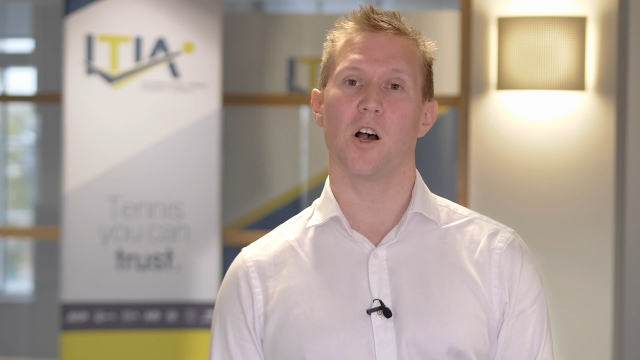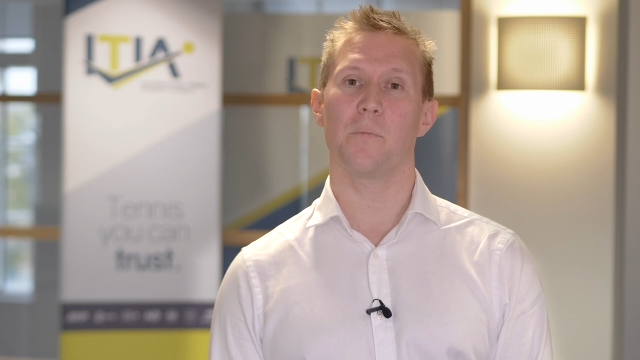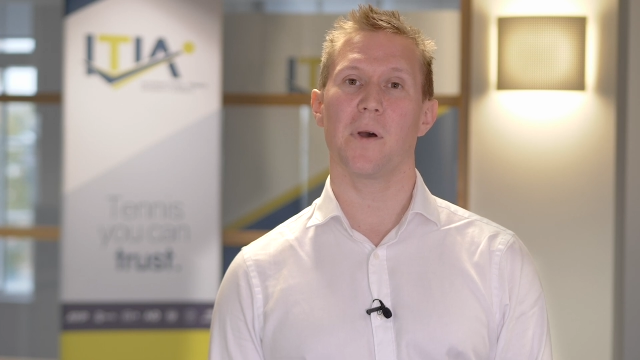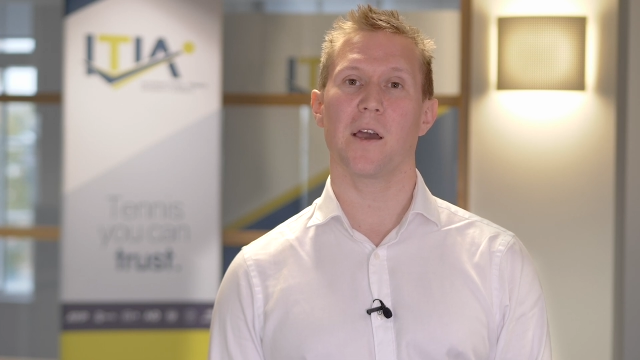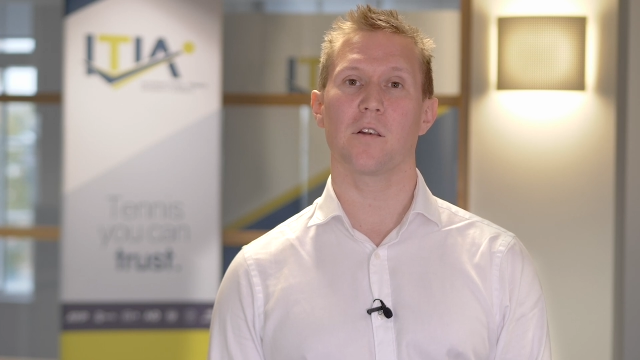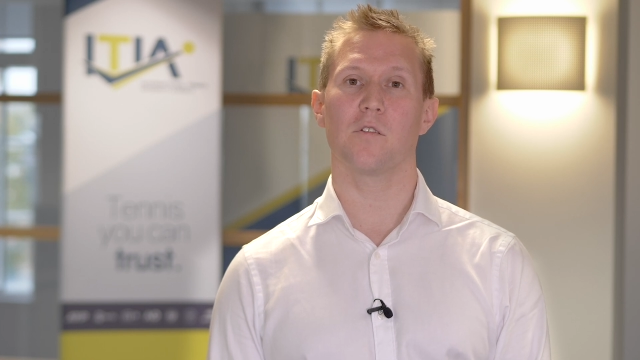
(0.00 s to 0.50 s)
a
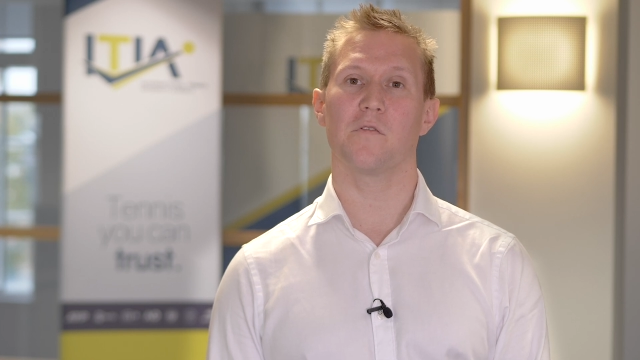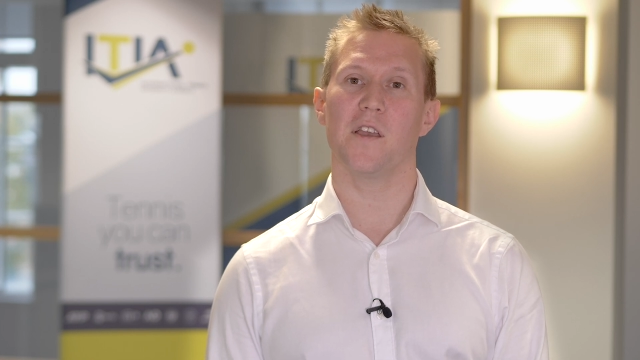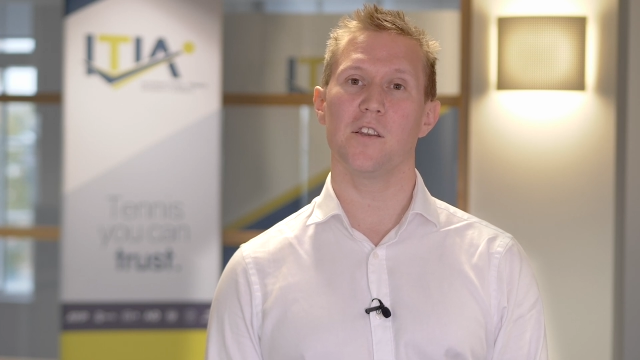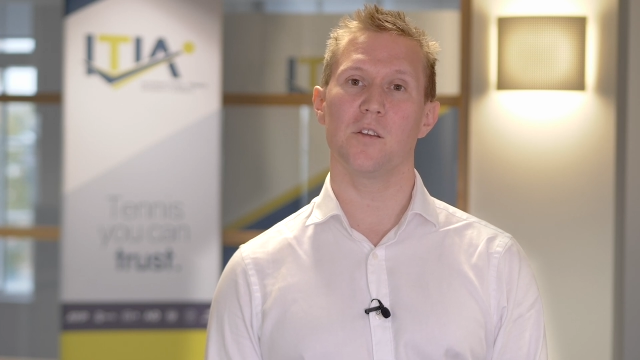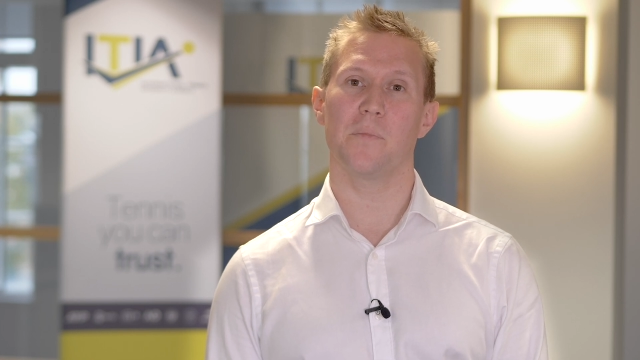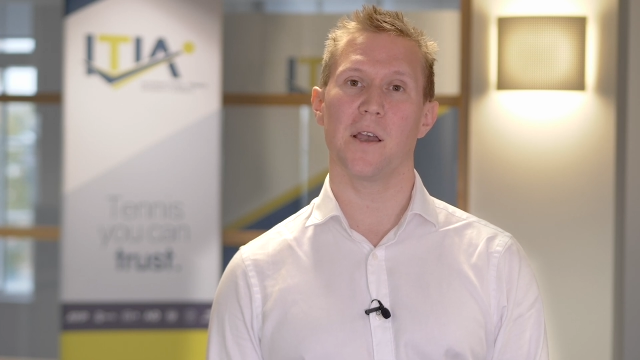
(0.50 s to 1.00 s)
panel of
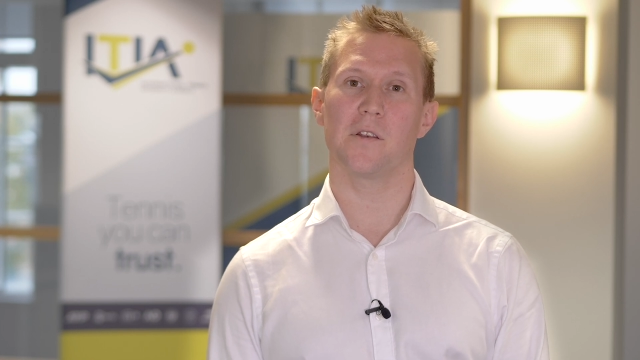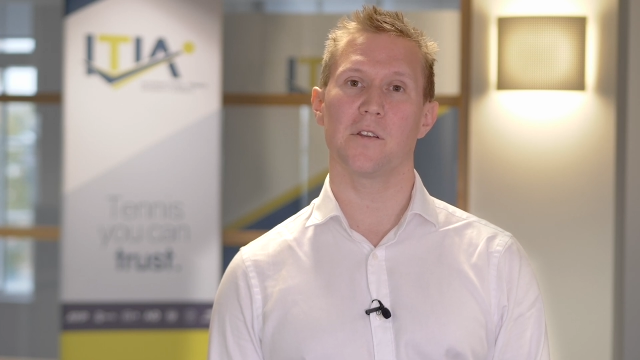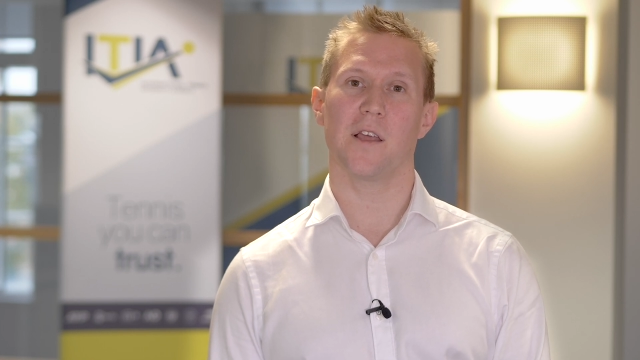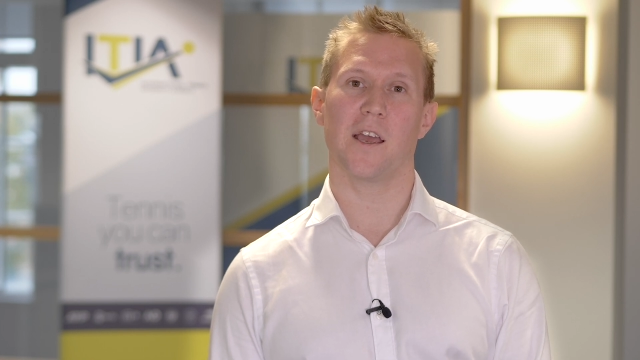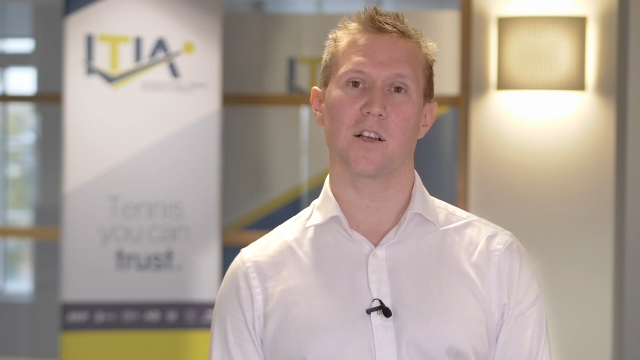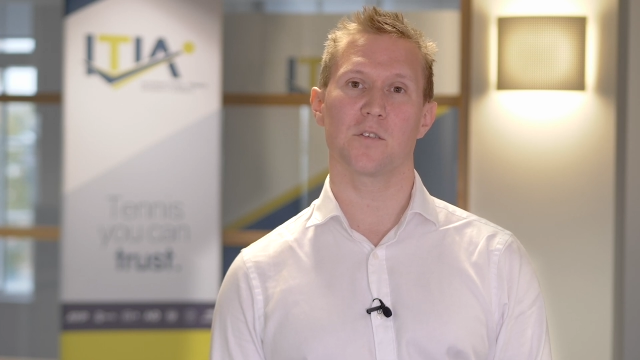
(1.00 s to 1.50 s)

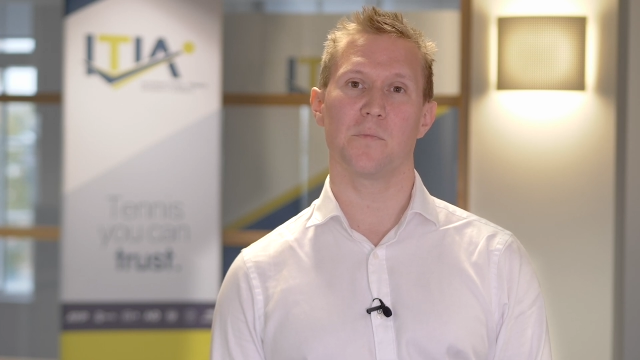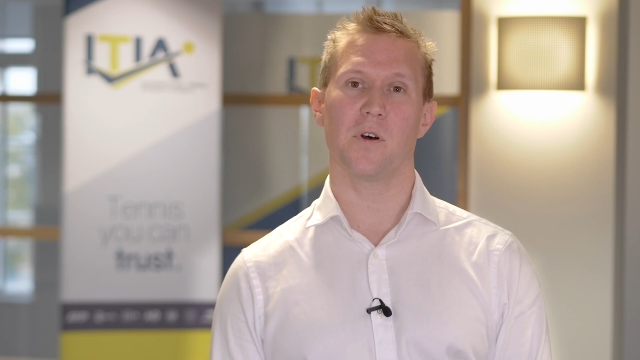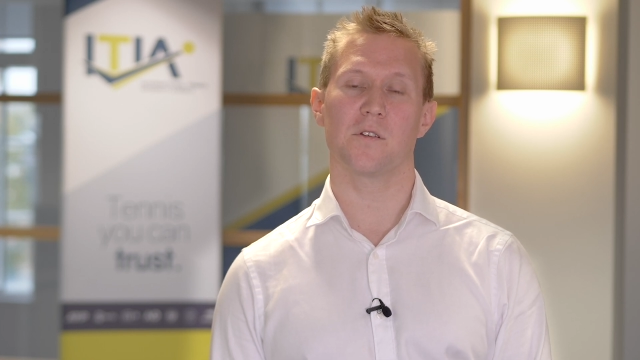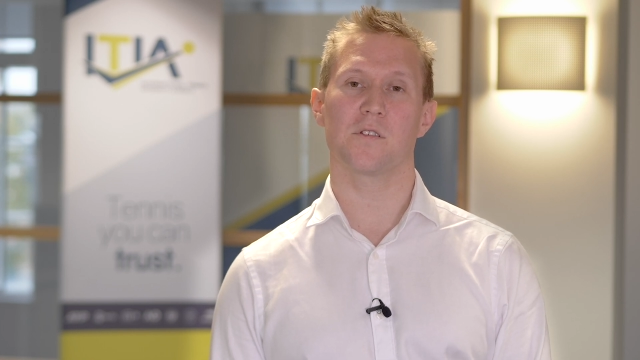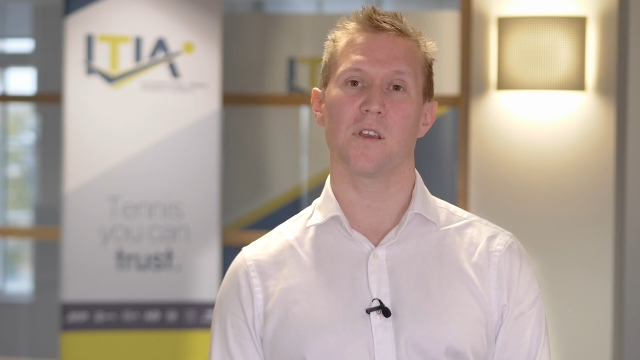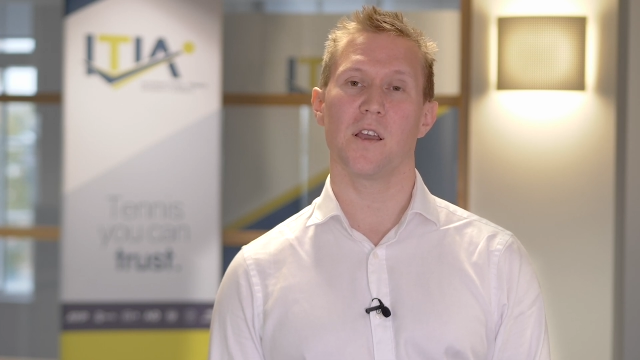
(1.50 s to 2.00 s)
independent
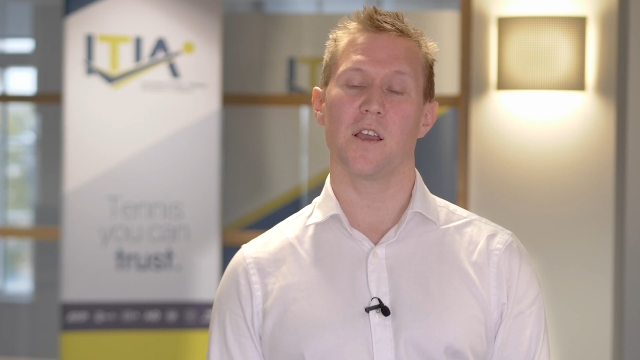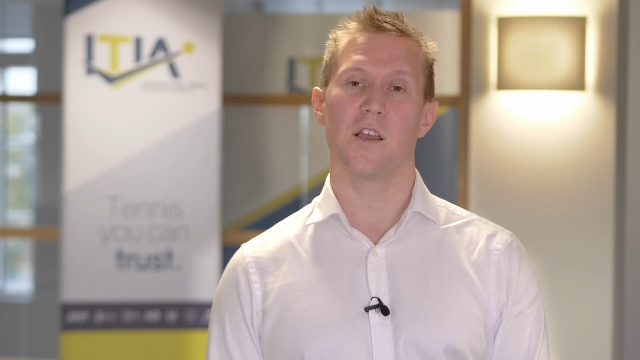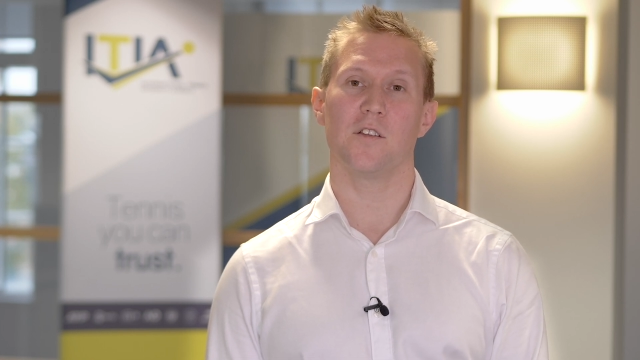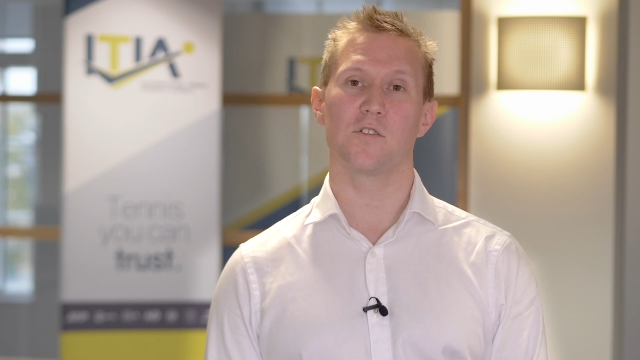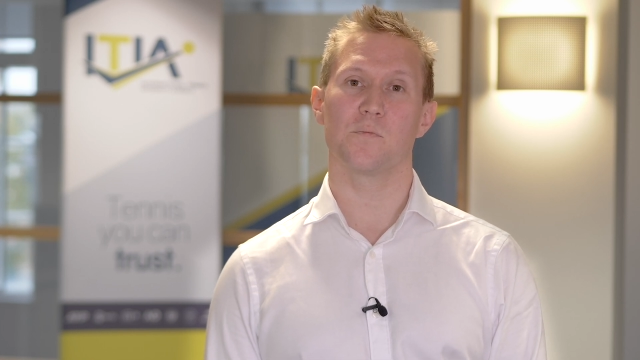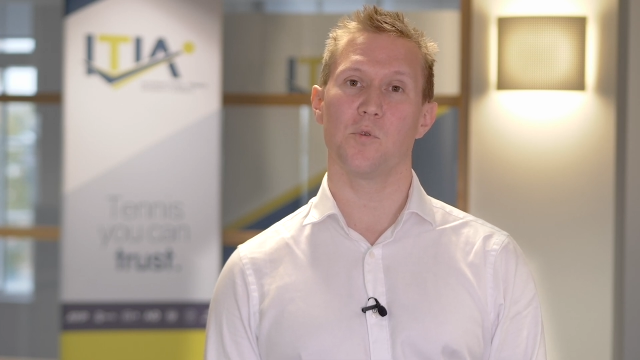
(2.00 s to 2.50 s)
experts
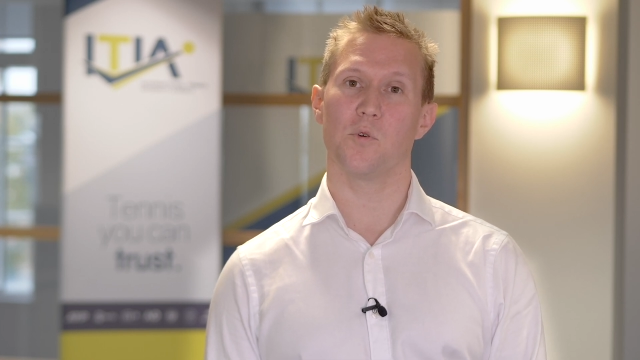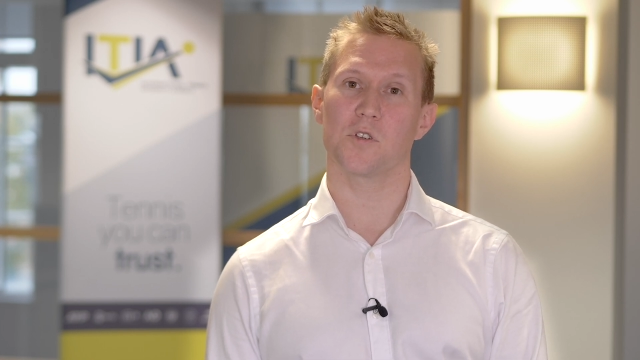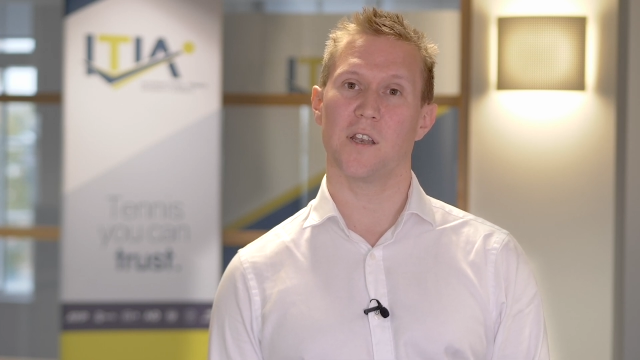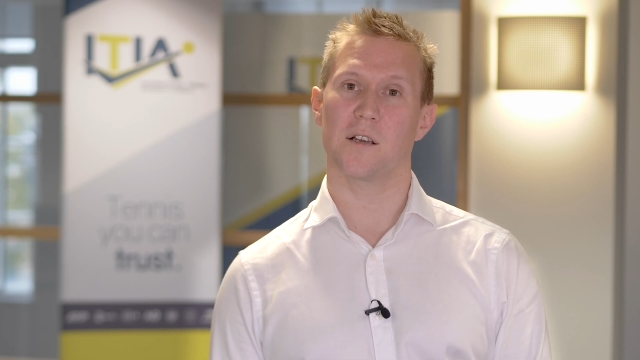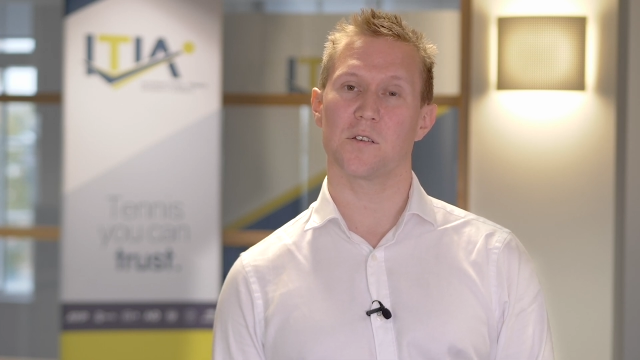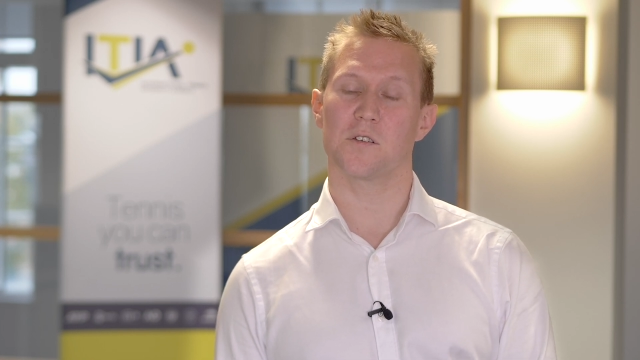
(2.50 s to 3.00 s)
in sports
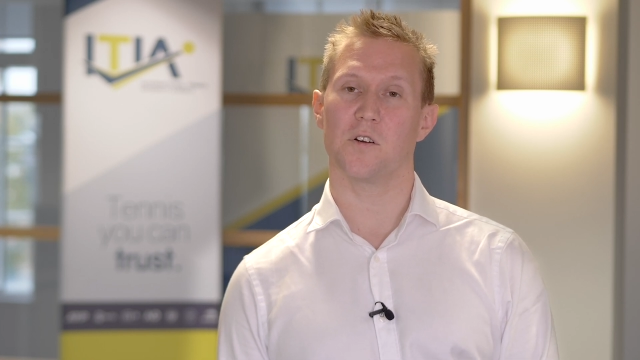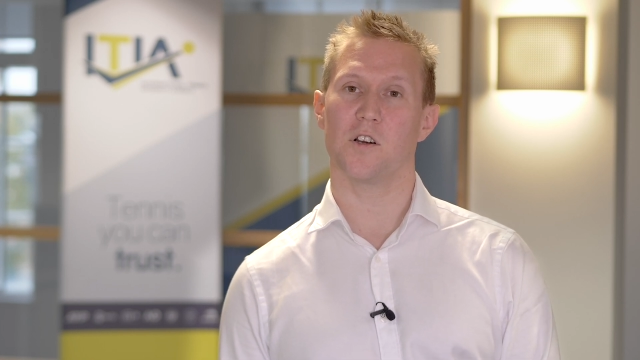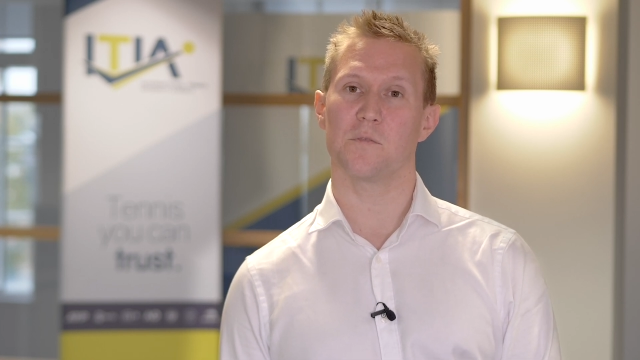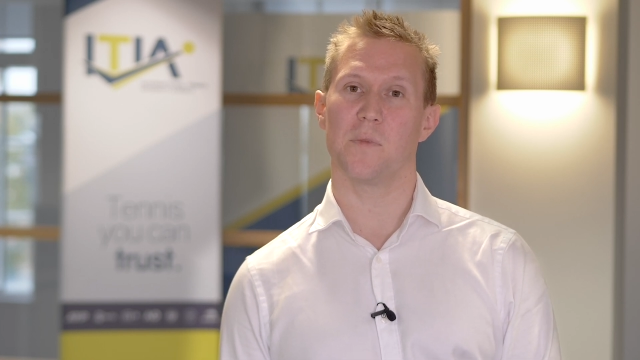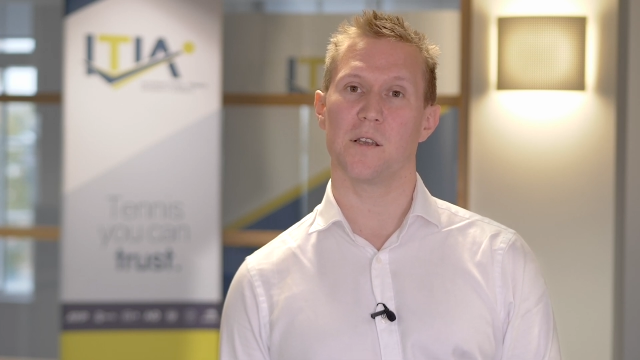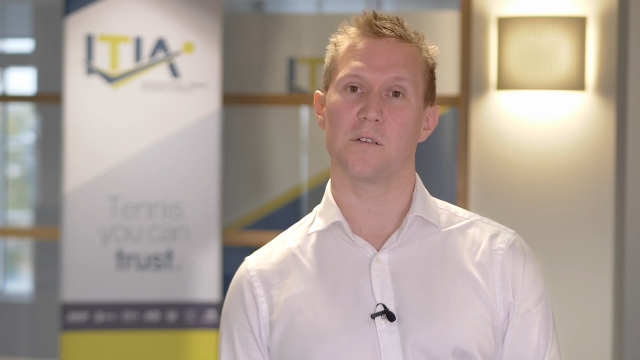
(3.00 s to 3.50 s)
and
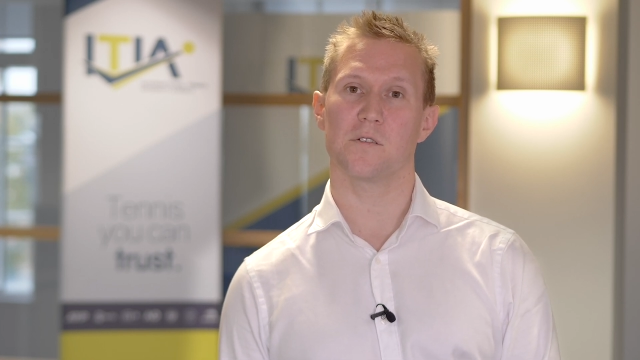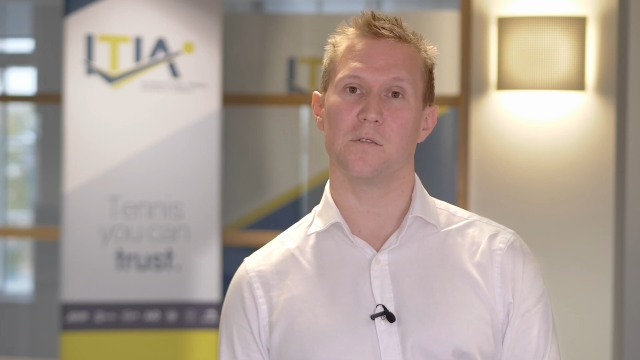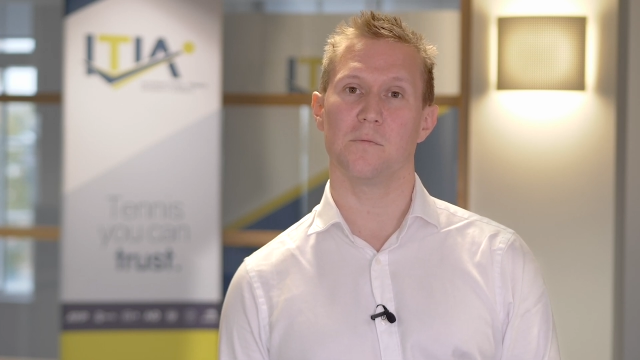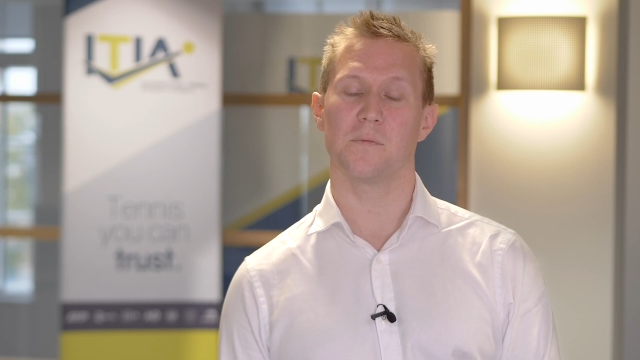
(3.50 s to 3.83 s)
exercise medicine.